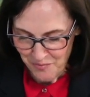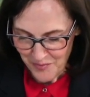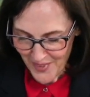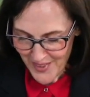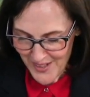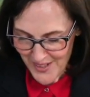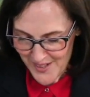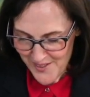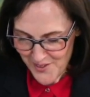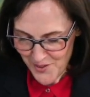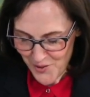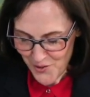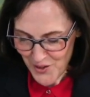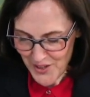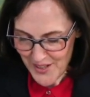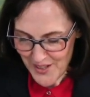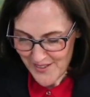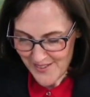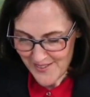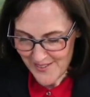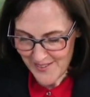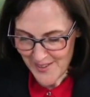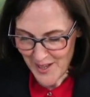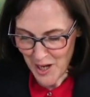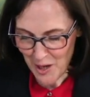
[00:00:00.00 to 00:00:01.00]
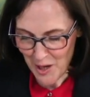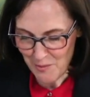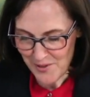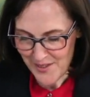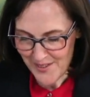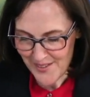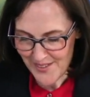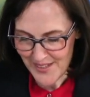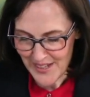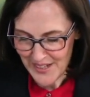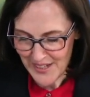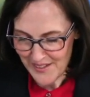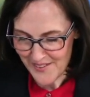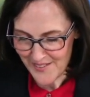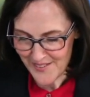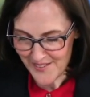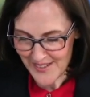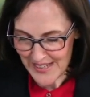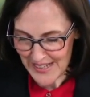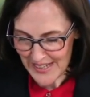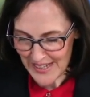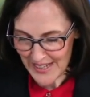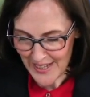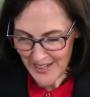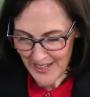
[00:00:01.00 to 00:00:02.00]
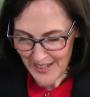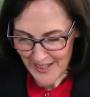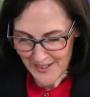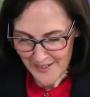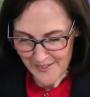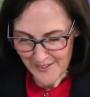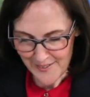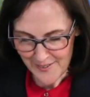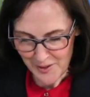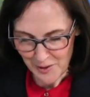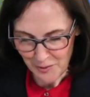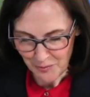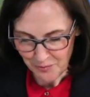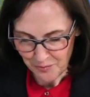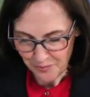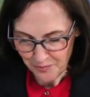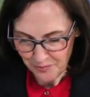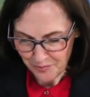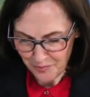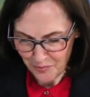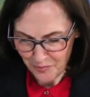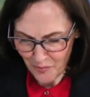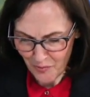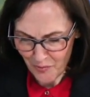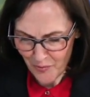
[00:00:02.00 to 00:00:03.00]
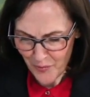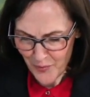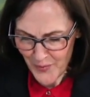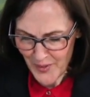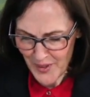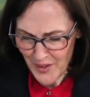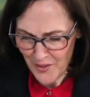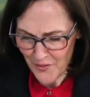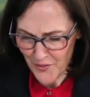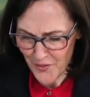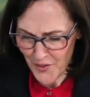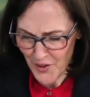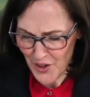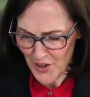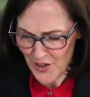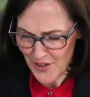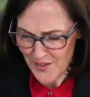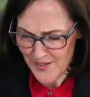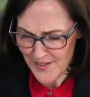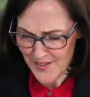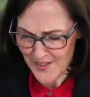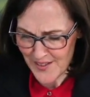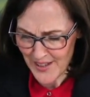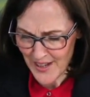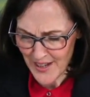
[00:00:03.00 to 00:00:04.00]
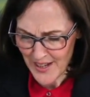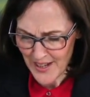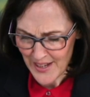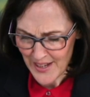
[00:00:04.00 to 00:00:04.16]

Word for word: Let's read Psalm 68, verse